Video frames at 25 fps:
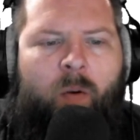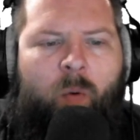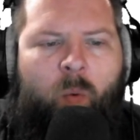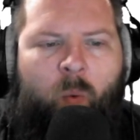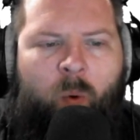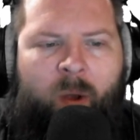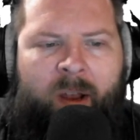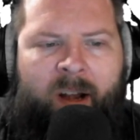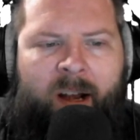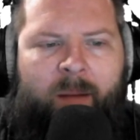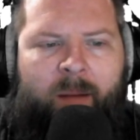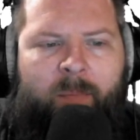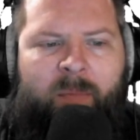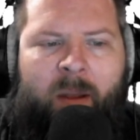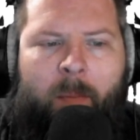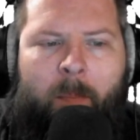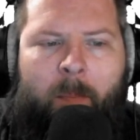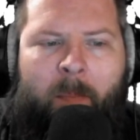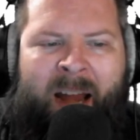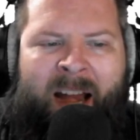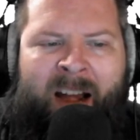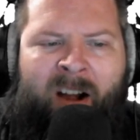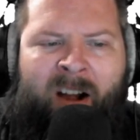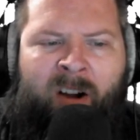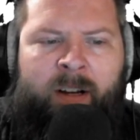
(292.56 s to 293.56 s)
When I'm
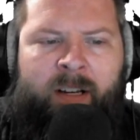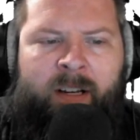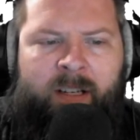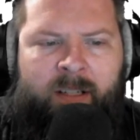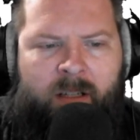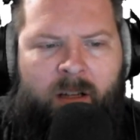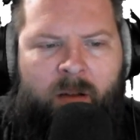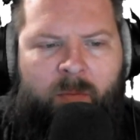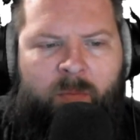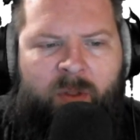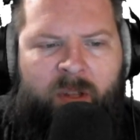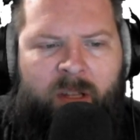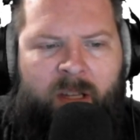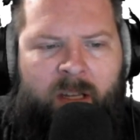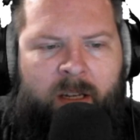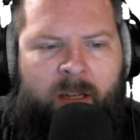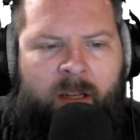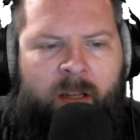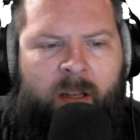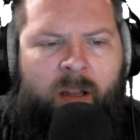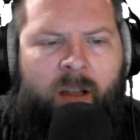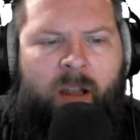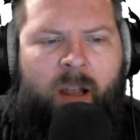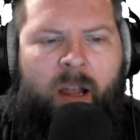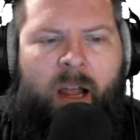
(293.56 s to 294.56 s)
comparing something,